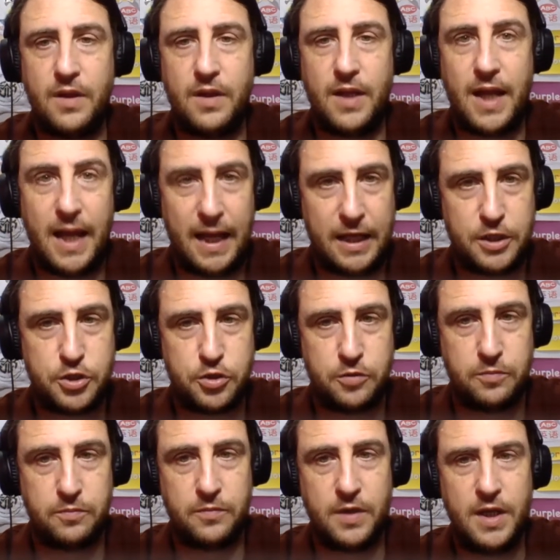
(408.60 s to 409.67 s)
Action.
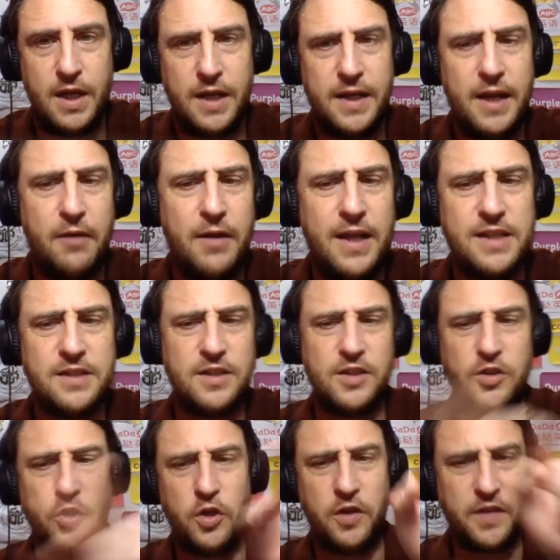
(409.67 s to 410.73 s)
Now
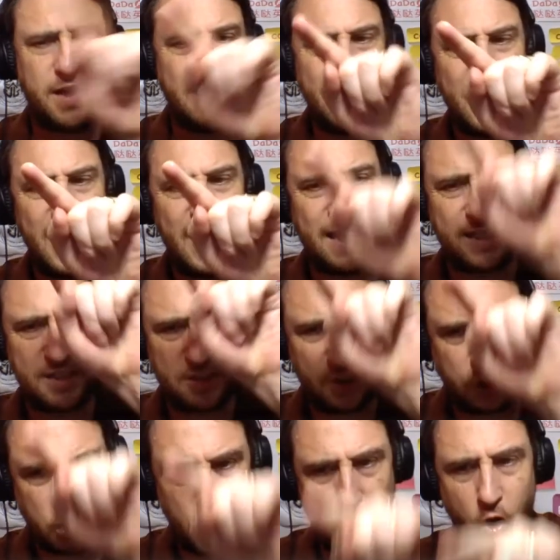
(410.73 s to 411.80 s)
look at the next
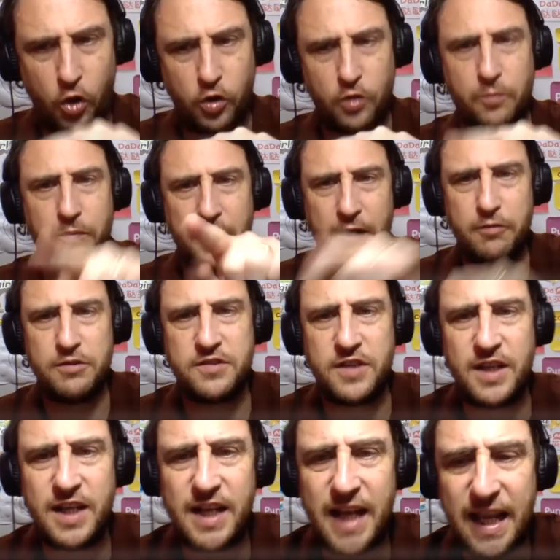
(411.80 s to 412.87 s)
column. There is a
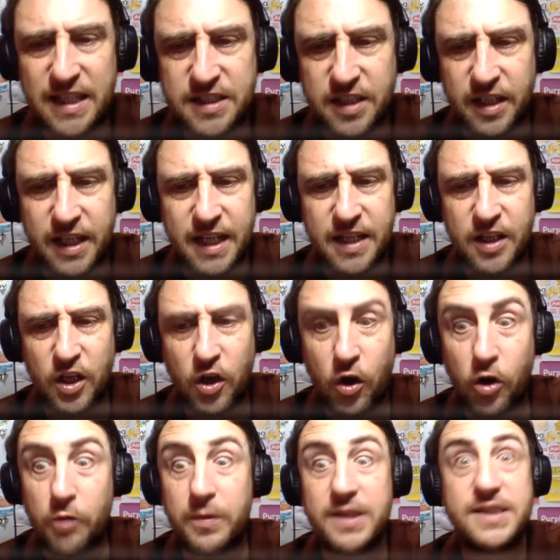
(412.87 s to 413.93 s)
letter in the
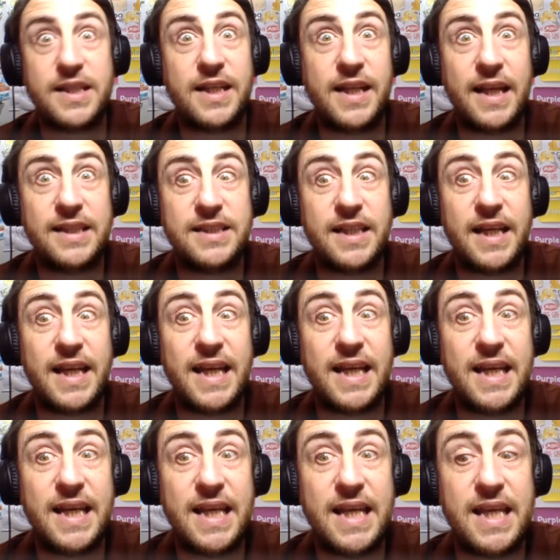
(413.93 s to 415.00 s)
column. It's the letter
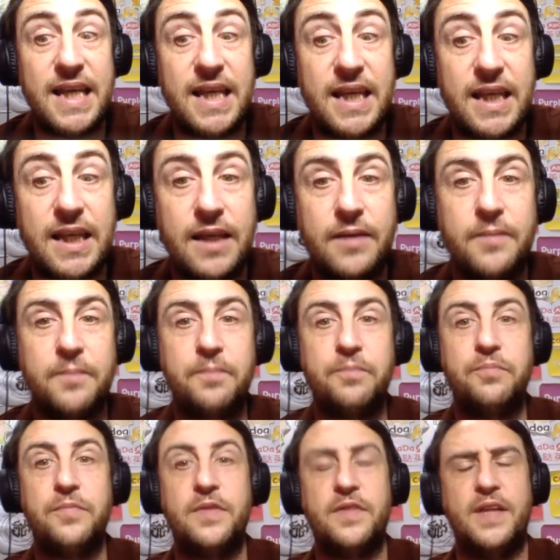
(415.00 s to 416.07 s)
E.
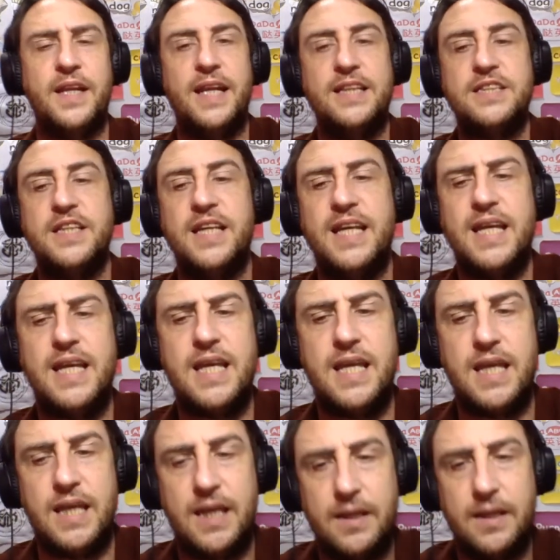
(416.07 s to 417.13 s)
The letter E.
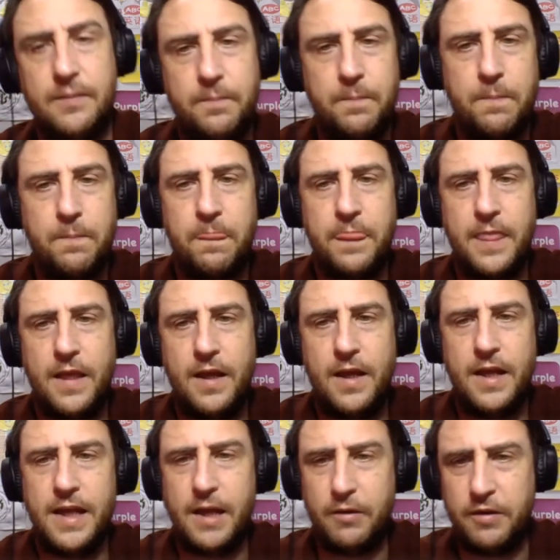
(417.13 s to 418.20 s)

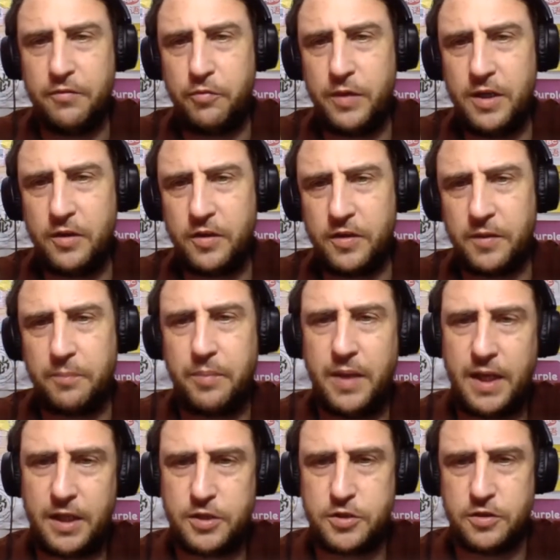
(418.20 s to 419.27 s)
Now if we look at the
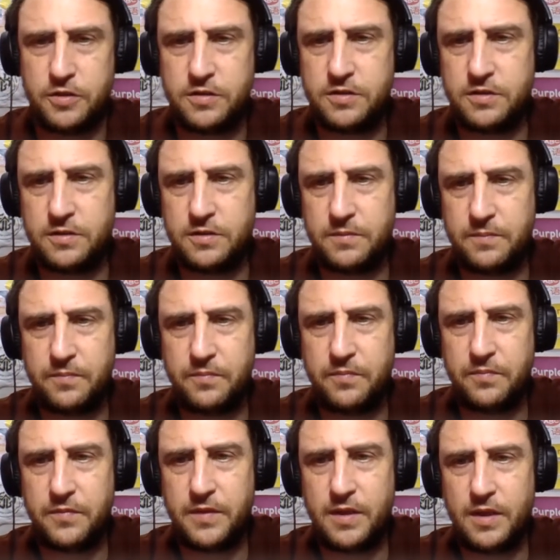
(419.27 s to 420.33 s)
pictures,
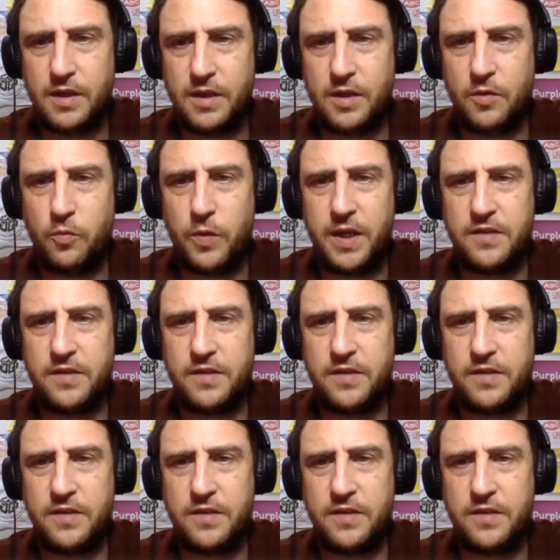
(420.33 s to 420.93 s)
we can